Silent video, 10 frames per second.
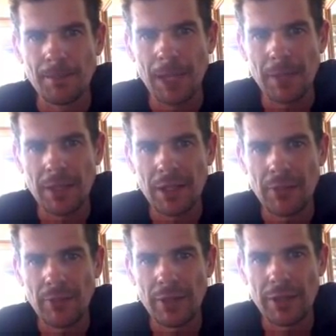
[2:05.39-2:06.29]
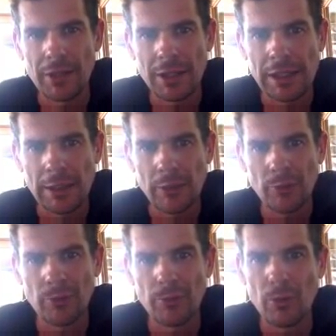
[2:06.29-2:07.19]
Maybe if the
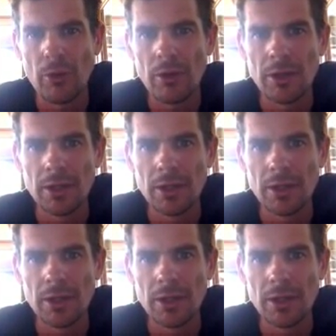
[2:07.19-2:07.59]
clearance was more.